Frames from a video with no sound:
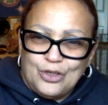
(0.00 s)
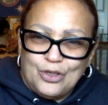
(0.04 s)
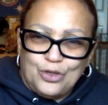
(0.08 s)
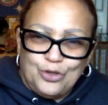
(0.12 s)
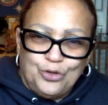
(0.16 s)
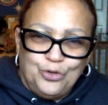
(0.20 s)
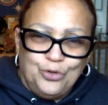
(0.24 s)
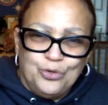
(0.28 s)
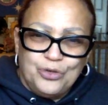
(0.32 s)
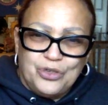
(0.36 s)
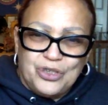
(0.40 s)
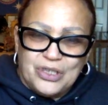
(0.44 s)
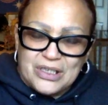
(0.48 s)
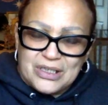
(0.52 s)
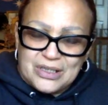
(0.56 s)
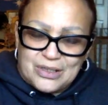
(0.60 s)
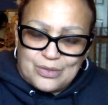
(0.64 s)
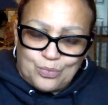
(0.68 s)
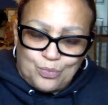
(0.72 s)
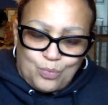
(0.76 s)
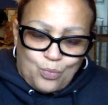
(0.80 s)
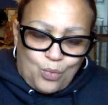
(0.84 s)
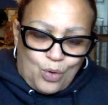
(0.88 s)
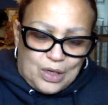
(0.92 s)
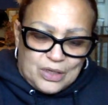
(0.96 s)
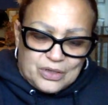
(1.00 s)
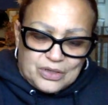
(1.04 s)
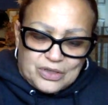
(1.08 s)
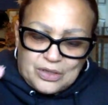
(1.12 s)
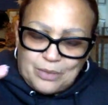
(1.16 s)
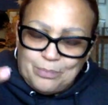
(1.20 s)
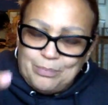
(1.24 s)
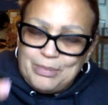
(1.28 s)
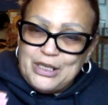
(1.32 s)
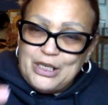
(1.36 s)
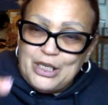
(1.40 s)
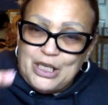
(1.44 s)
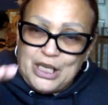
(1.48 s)
You just want to
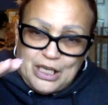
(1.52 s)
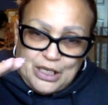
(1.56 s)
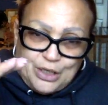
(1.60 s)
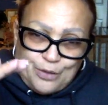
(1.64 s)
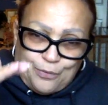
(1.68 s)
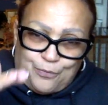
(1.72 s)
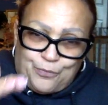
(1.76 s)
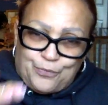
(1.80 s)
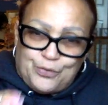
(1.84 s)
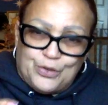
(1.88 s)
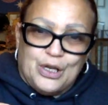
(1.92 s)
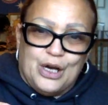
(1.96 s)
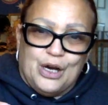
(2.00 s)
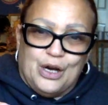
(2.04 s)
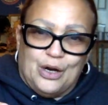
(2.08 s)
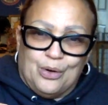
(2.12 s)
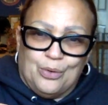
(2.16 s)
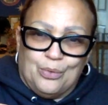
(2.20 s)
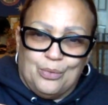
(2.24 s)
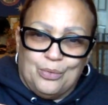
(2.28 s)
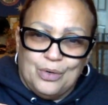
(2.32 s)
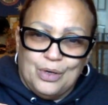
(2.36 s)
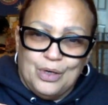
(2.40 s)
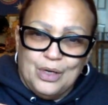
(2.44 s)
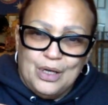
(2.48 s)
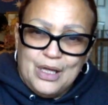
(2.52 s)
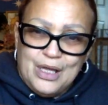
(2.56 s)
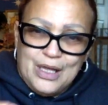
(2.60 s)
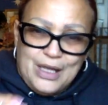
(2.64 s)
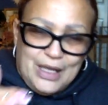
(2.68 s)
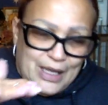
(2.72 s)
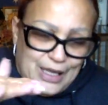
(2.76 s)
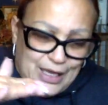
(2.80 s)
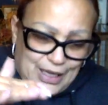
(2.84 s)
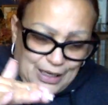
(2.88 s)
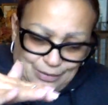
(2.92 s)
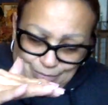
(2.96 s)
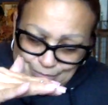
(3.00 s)
be in a flow.
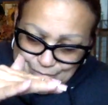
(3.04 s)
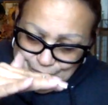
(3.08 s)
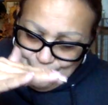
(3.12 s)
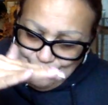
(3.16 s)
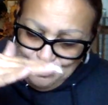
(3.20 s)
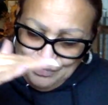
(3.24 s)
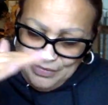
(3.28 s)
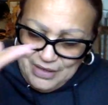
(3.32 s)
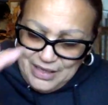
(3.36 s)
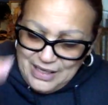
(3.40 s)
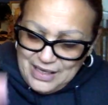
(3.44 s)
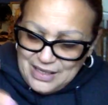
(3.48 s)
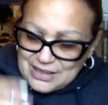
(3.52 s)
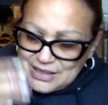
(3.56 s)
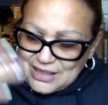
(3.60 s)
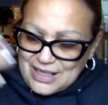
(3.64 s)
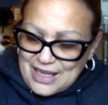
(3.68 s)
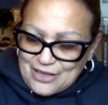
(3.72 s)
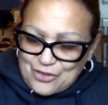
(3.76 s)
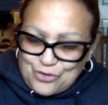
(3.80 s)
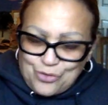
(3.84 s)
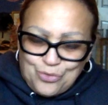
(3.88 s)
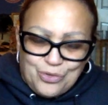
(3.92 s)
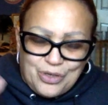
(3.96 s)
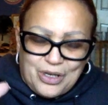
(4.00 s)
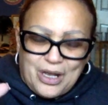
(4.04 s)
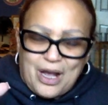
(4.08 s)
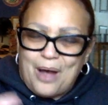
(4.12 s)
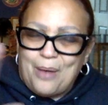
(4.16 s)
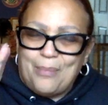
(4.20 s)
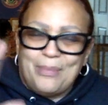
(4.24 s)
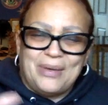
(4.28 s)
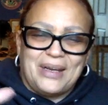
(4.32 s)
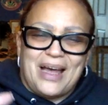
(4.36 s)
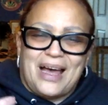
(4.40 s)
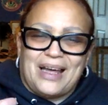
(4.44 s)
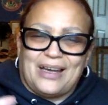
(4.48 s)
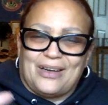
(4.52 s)
And it's like you
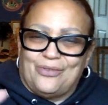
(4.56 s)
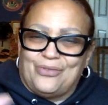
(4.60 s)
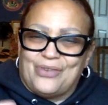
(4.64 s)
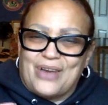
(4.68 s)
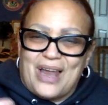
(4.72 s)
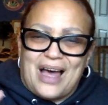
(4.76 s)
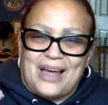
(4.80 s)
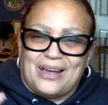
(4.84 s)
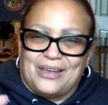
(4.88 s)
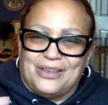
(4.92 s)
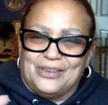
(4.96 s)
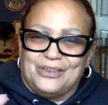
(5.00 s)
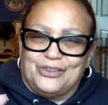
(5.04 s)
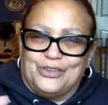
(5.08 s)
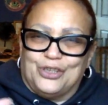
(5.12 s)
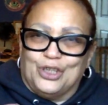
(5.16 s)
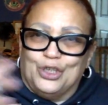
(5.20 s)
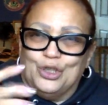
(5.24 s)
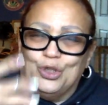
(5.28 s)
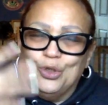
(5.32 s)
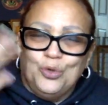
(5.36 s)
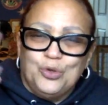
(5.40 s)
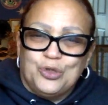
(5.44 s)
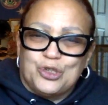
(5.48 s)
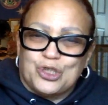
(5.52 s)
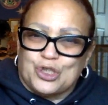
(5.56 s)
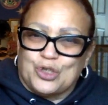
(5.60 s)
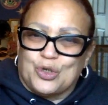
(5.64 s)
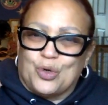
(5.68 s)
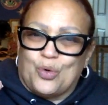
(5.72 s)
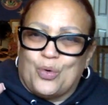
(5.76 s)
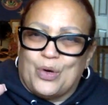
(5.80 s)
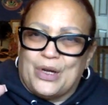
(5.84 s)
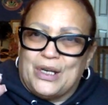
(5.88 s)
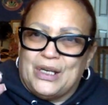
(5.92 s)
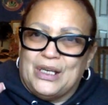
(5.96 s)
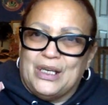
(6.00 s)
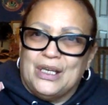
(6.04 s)
coming out of a lot of
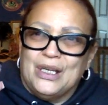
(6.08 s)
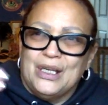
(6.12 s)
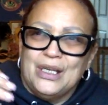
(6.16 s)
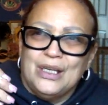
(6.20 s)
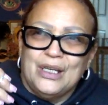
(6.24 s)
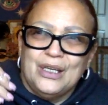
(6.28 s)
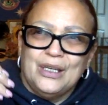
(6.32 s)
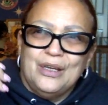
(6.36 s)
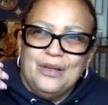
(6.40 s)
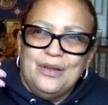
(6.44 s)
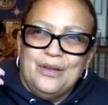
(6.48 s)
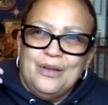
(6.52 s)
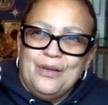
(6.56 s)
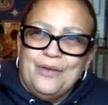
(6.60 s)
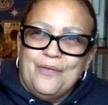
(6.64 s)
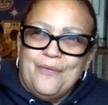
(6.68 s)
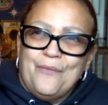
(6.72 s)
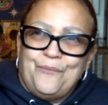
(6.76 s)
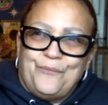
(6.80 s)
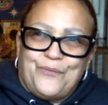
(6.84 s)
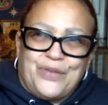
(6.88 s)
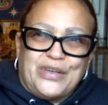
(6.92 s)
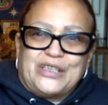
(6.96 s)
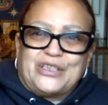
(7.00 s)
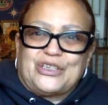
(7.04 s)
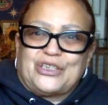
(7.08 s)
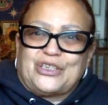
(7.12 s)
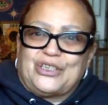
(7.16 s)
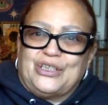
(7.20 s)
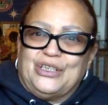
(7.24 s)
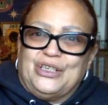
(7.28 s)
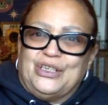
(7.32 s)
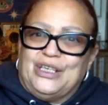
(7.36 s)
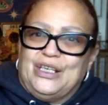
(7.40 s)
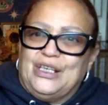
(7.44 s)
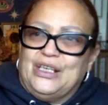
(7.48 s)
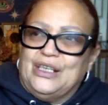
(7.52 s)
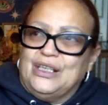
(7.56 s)
delusional and
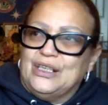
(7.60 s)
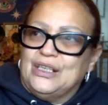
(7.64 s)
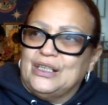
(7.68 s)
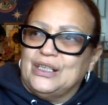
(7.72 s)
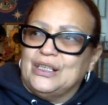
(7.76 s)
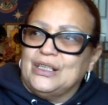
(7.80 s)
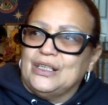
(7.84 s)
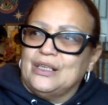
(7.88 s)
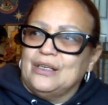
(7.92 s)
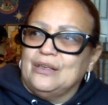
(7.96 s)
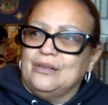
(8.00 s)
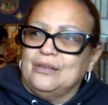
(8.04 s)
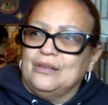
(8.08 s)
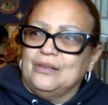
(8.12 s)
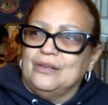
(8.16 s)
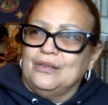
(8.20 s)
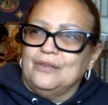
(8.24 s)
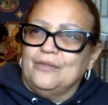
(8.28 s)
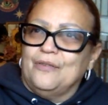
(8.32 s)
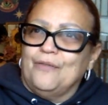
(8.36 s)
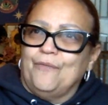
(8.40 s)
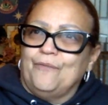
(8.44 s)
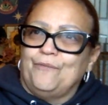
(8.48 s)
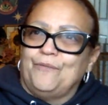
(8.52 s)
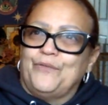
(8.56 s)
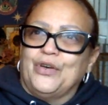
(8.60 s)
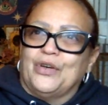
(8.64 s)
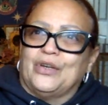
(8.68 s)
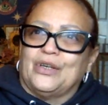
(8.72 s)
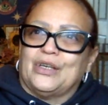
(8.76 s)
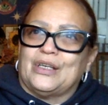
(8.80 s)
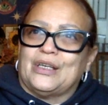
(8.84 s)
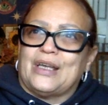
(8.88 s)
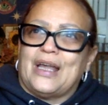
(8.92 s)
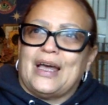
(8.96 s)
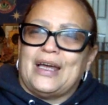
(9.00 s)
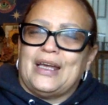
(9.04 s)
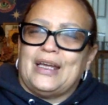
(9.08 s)
fiction and
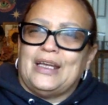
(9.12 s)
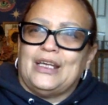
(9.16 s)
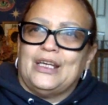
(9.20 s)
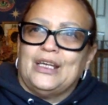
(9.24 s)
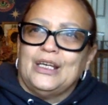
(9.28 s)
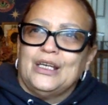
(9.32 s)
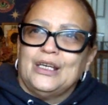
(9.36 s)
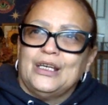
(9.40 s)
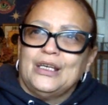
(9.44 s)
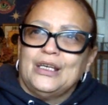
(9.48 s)
feeling like